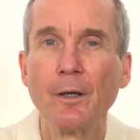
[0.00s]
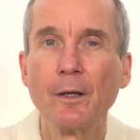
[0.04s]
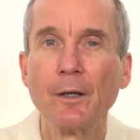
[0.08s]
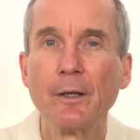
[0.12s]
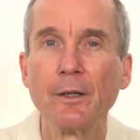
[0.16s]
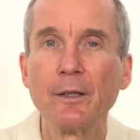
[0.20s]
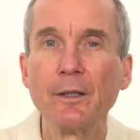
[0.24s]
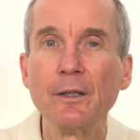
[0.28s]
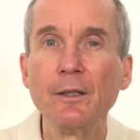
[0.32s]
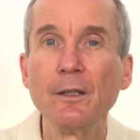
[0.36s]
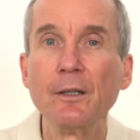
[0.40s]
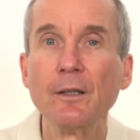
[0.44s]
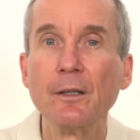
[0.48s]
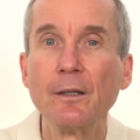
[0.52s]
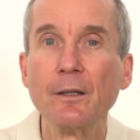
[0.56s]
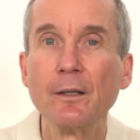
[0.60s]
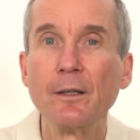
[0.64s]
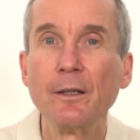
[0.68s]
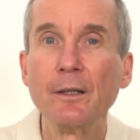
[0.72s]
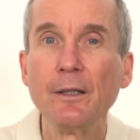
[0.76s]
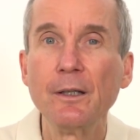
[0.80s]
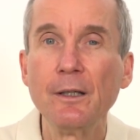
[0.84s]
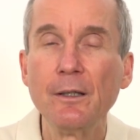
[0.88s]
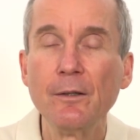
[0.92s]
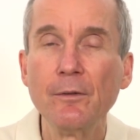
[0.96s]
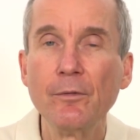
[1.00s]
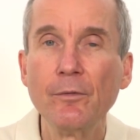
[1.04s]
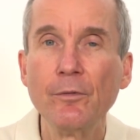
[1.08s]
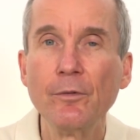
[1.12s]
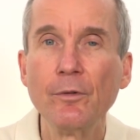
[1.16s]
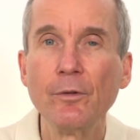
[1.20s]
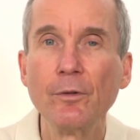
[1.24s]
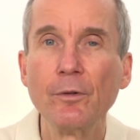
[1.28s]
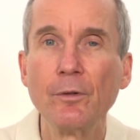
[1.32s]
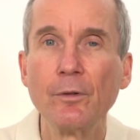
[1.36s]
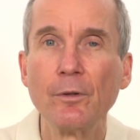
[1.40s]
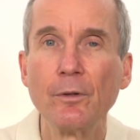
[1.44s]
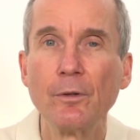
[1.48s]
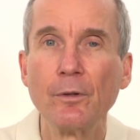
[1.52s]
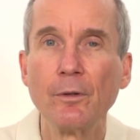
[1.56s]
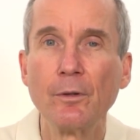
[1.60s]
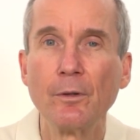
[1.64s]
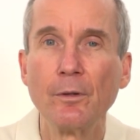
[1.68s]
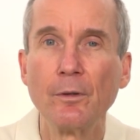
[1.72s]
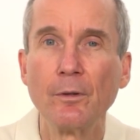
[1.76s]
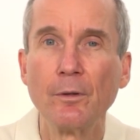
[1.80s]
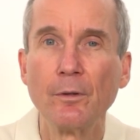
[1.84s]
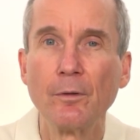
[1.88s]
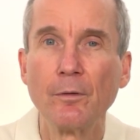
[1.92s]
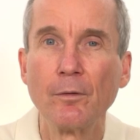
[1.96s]
He even
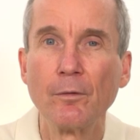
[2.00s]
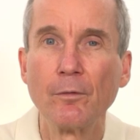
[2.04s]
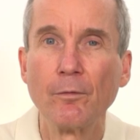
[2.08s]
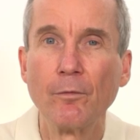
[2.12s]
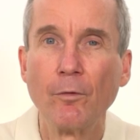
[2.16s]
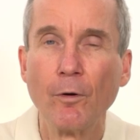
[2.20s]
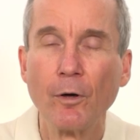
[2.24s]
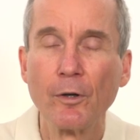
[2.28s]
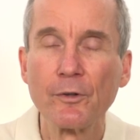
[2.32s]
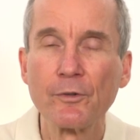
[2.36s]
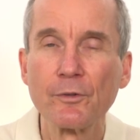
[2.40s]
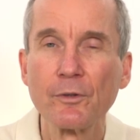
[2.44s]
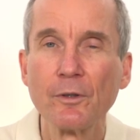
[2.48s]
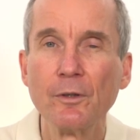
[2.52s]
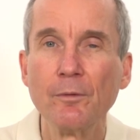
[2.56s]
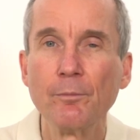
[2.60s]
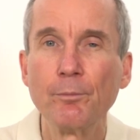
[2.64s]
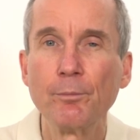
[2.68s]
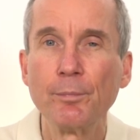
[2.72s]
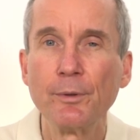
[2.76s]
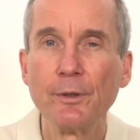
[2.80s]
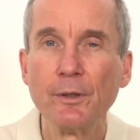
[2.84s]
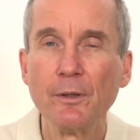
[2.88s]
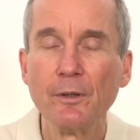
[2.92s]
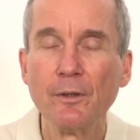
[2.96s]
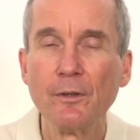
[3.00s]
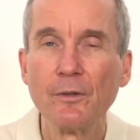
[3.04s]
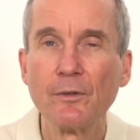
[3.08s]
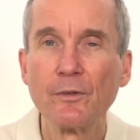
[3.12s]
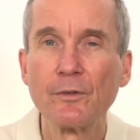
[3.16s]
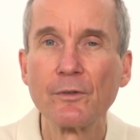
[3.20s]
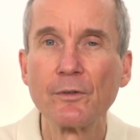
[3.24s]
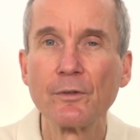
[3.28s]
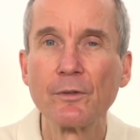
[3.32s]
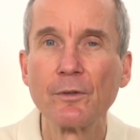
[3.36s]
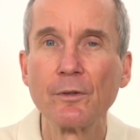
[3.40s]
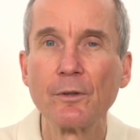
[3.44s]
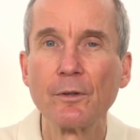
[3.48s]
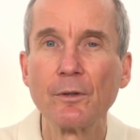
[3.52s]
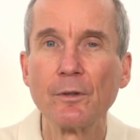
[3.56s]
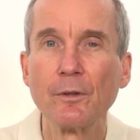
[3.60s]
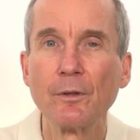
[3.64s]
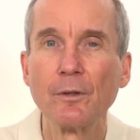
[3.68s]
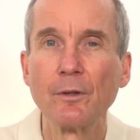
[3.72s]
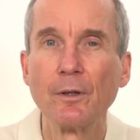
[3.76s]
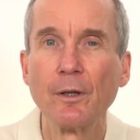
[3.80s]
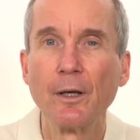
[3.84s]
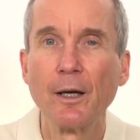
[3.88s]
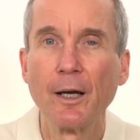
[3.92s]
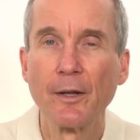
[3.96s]
was in peace
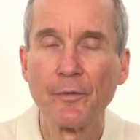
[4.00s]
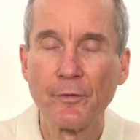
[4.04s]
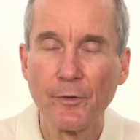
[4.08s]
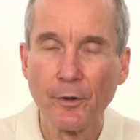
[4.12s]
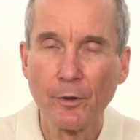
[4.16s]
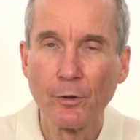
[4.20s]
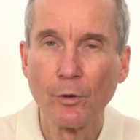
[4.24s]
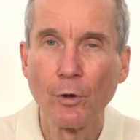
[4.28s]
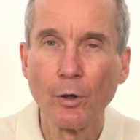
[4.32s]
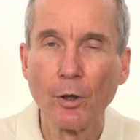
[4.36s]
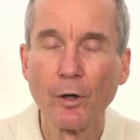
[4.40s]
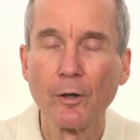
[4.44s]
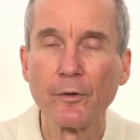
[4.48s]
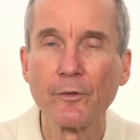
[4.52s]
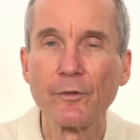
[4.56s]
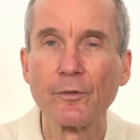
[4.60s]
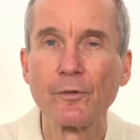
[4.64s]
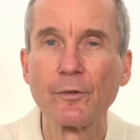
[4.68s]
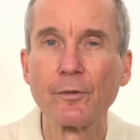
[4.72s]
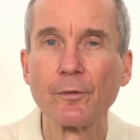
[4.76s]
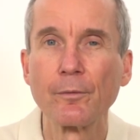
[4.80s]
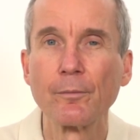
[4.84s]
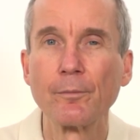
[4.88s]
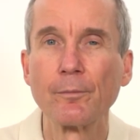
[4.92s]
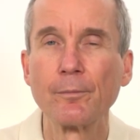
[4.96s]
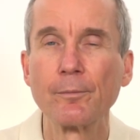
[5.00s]
at the cross.